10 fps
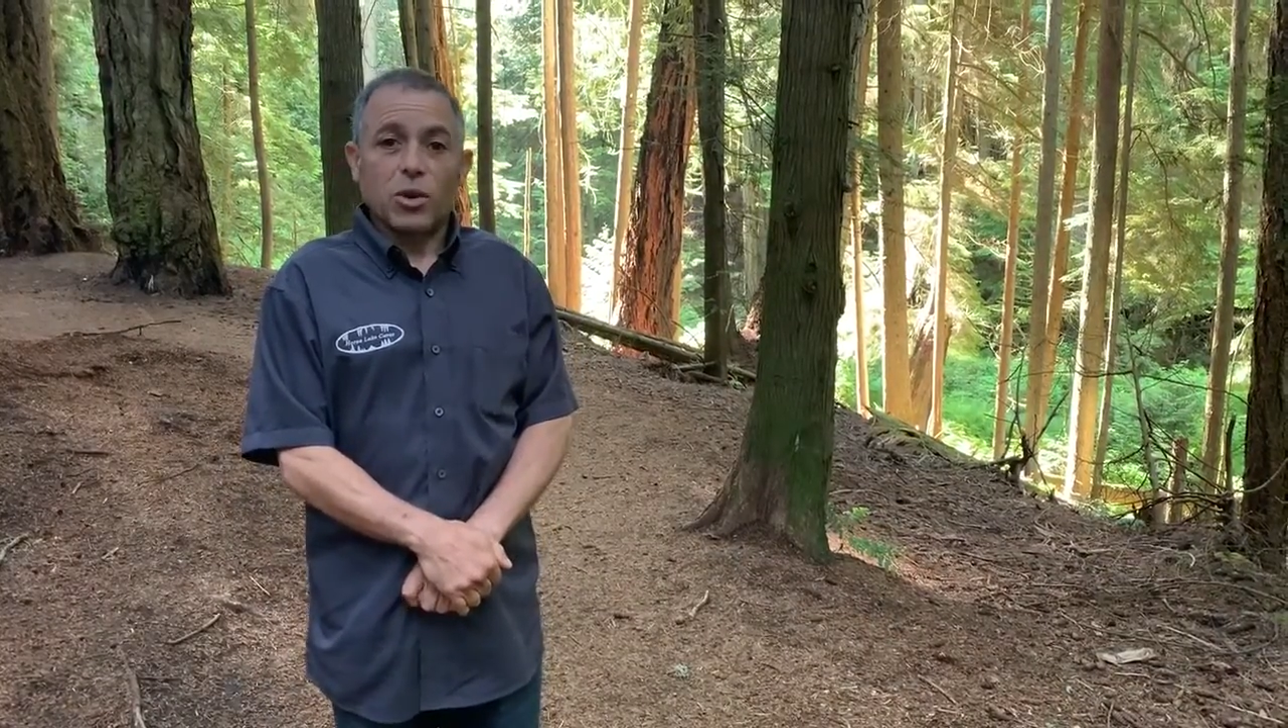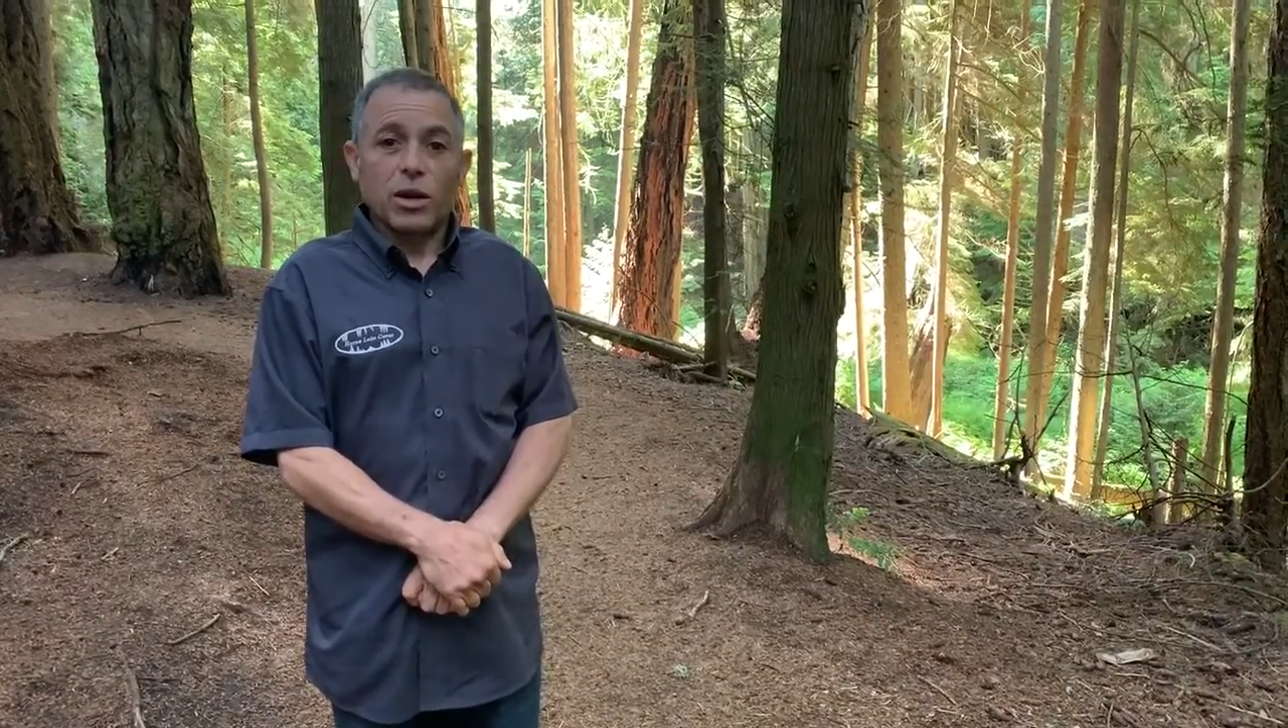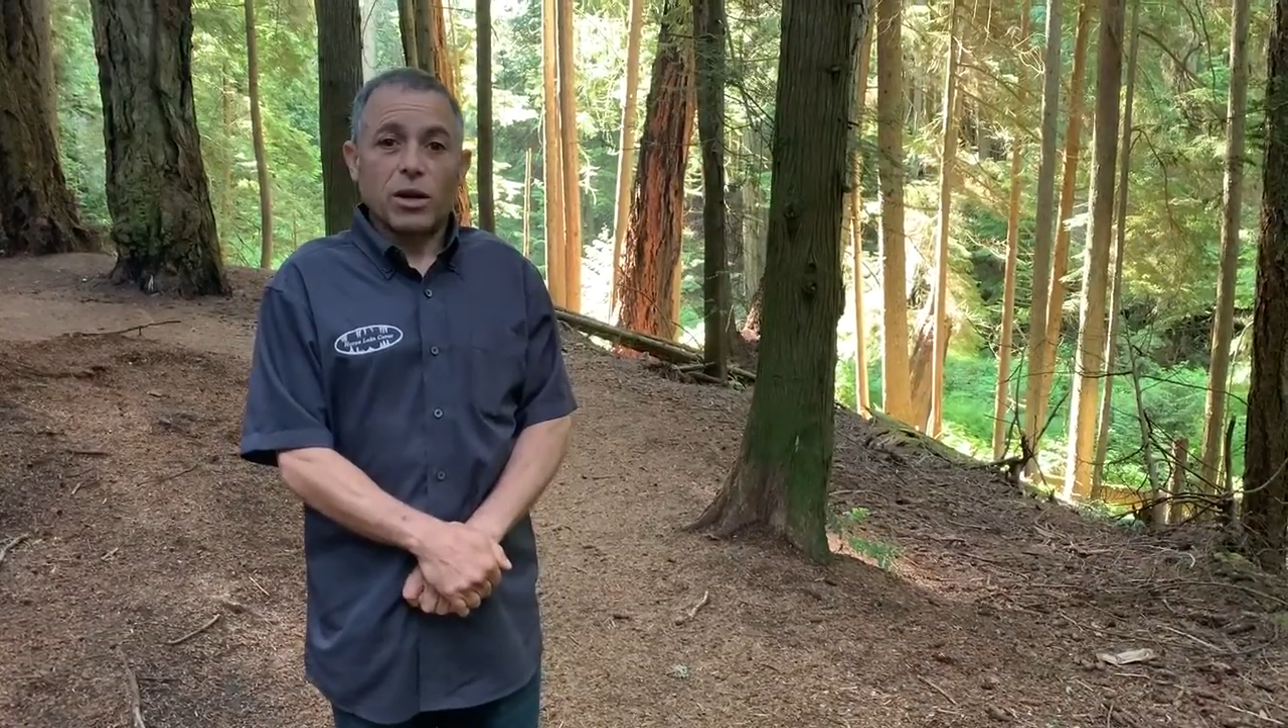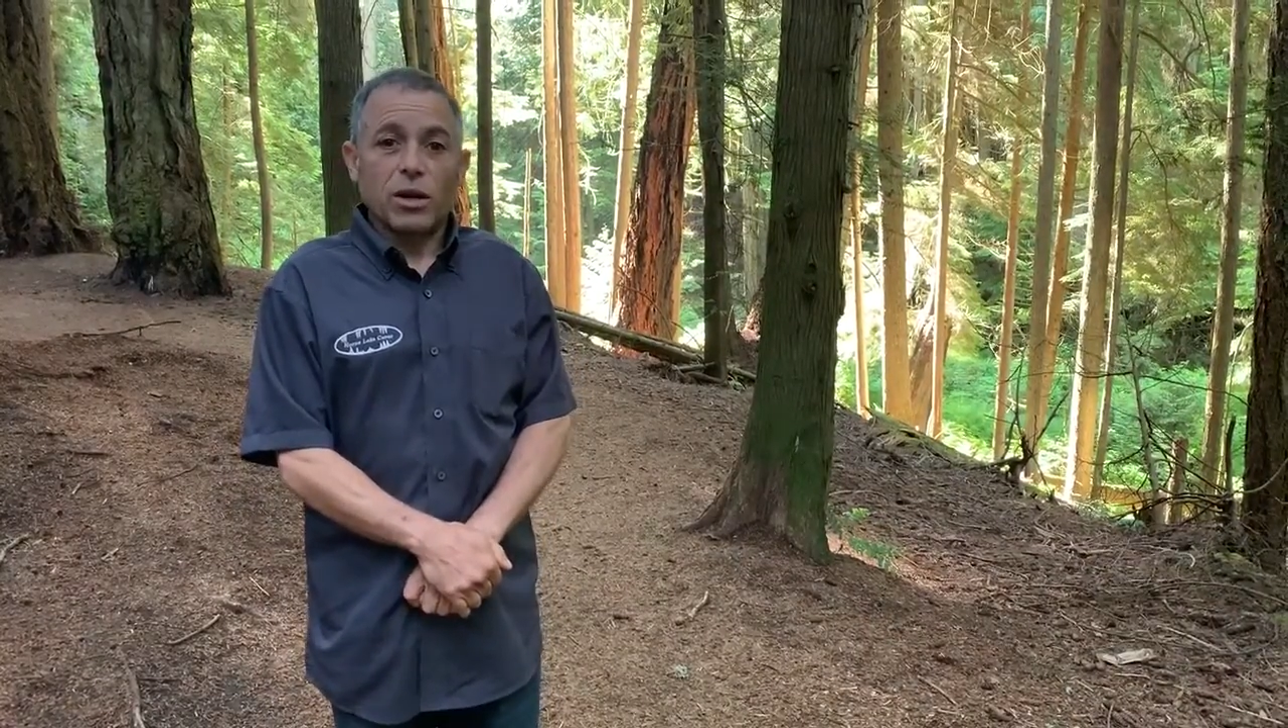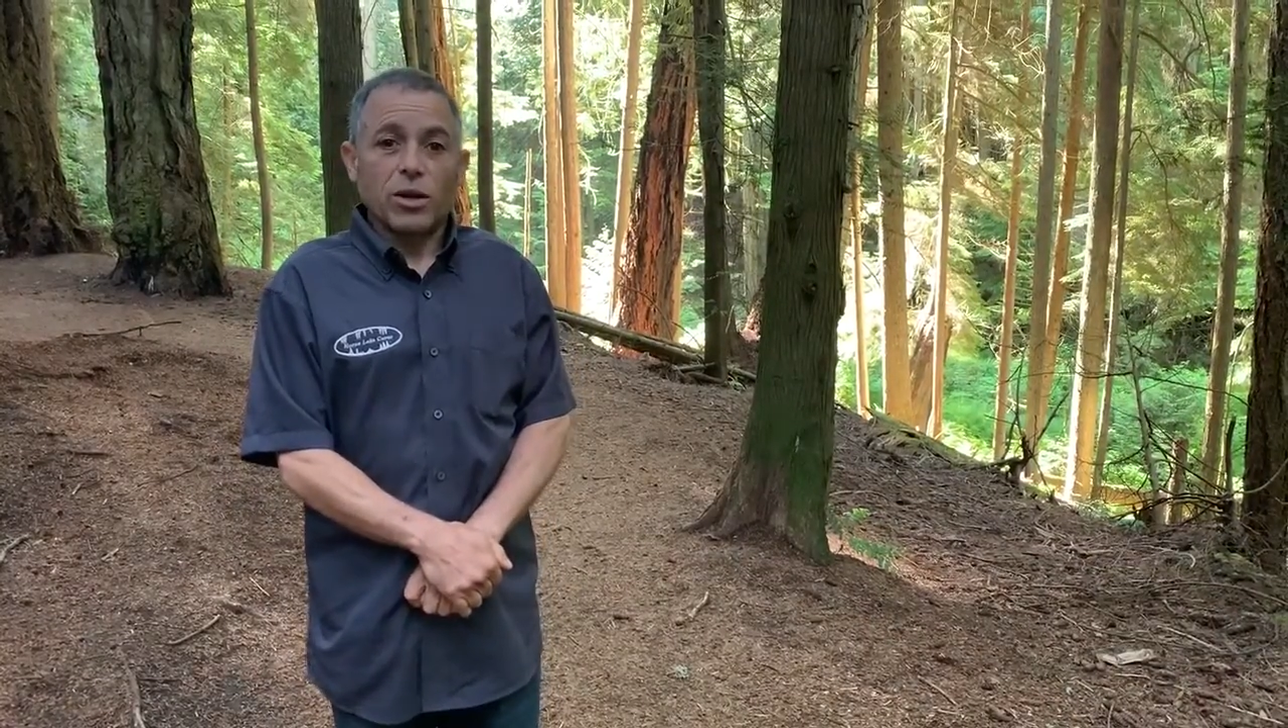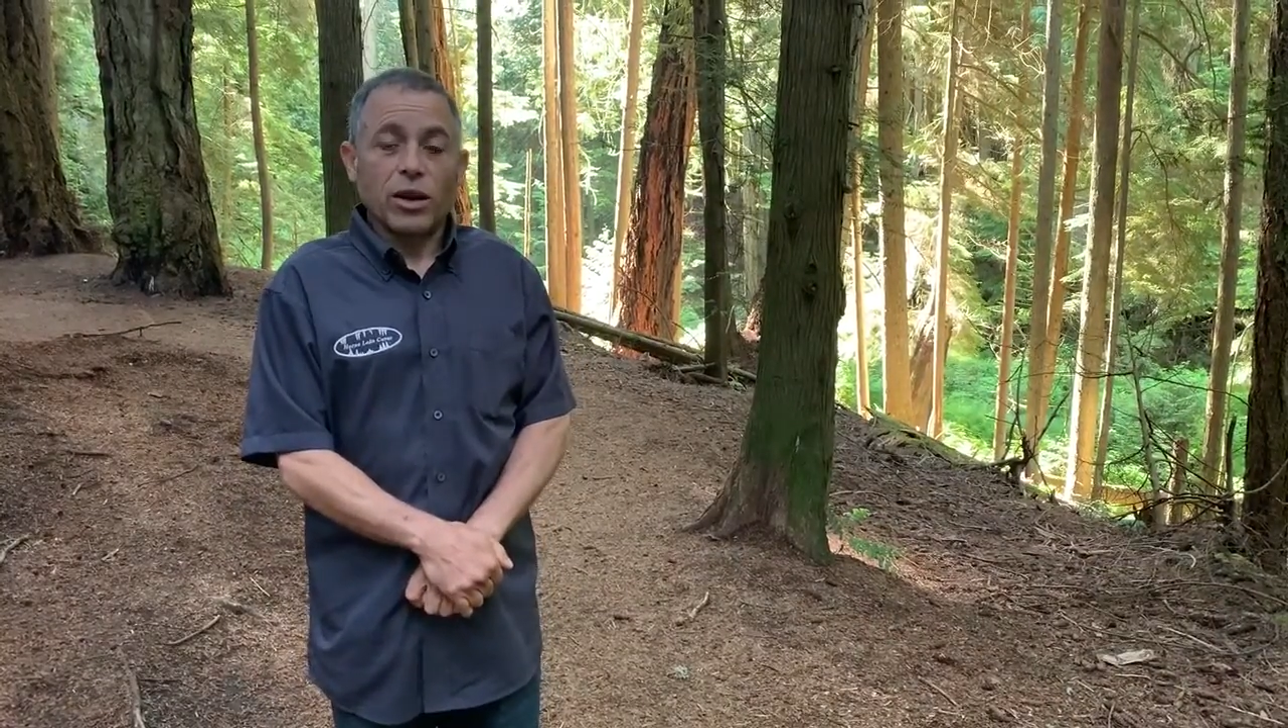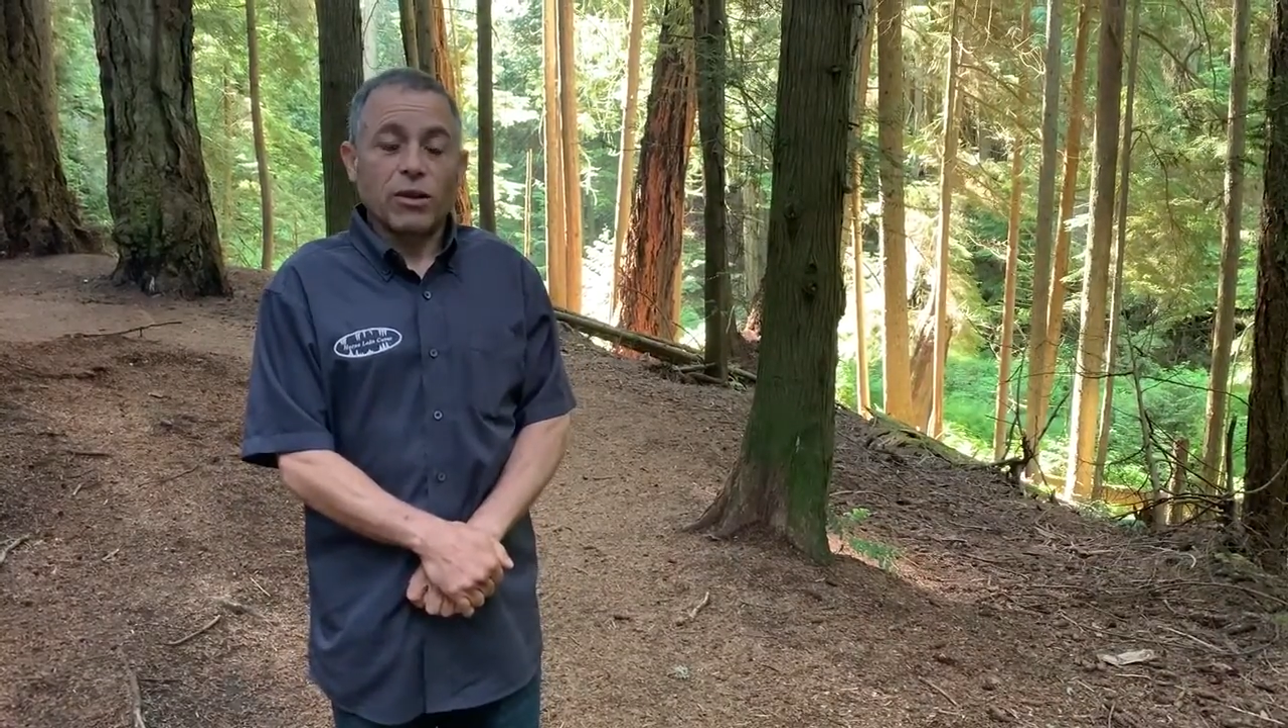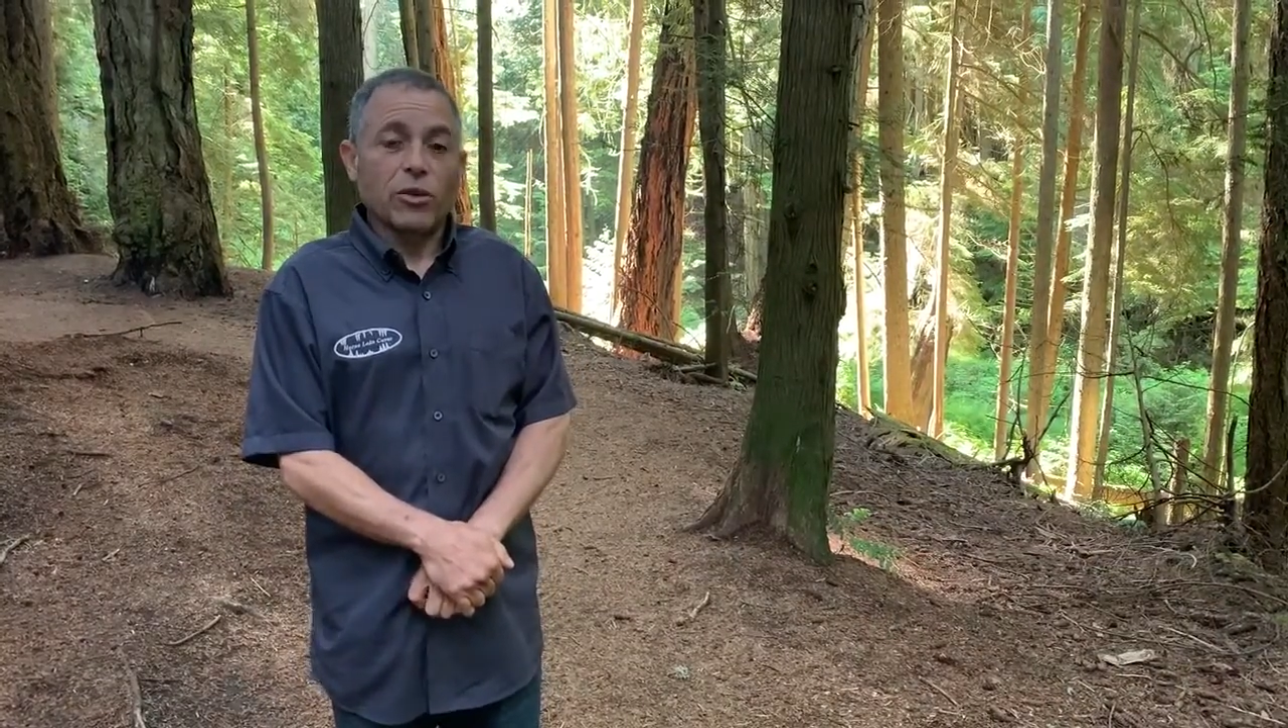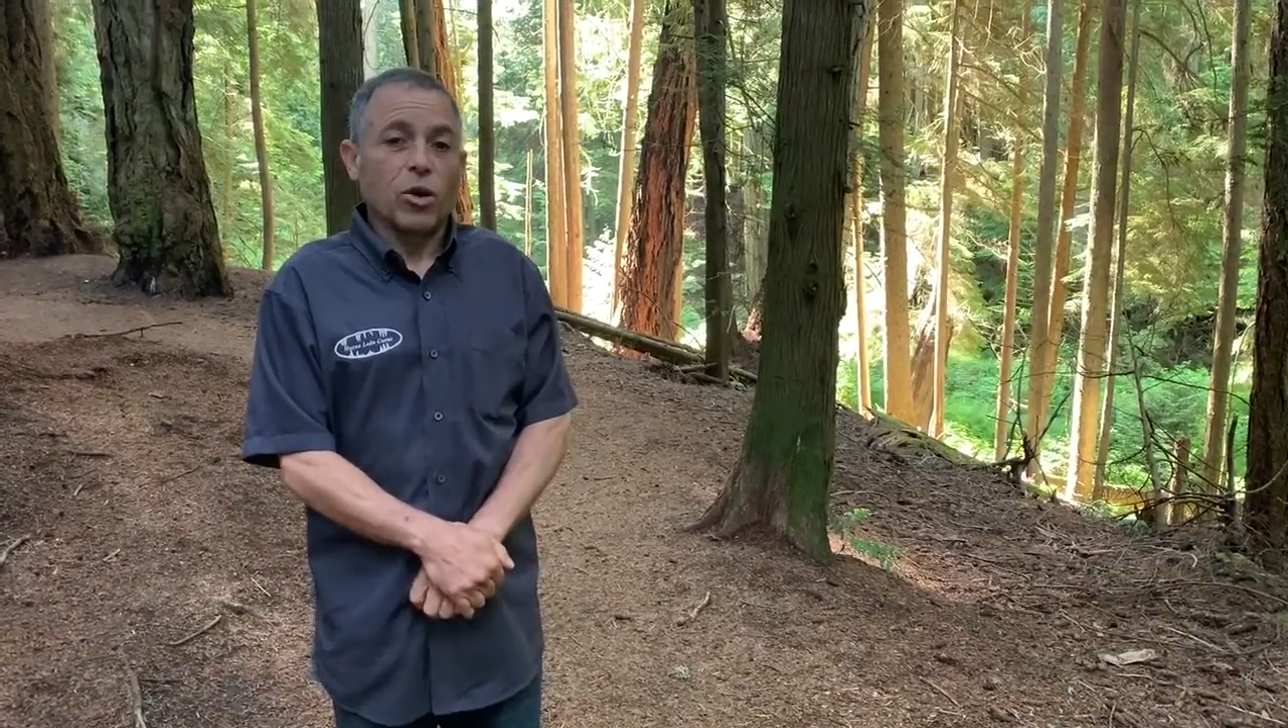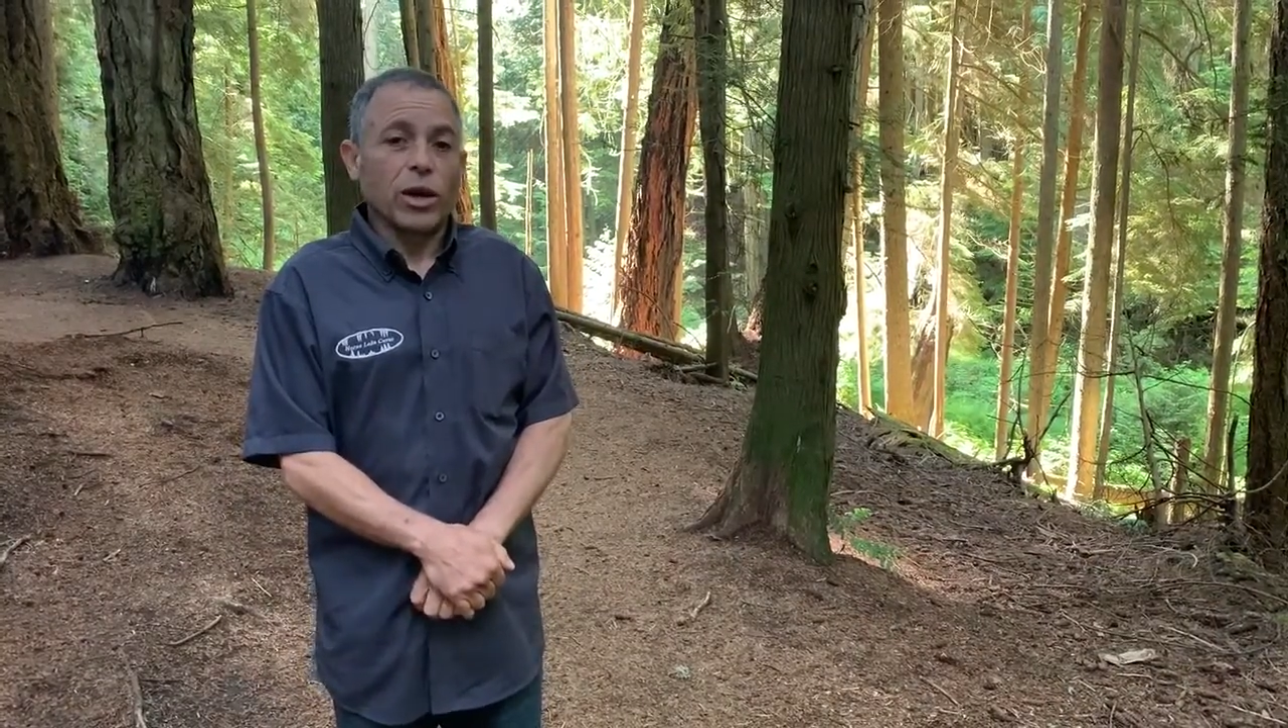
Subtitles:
where you have no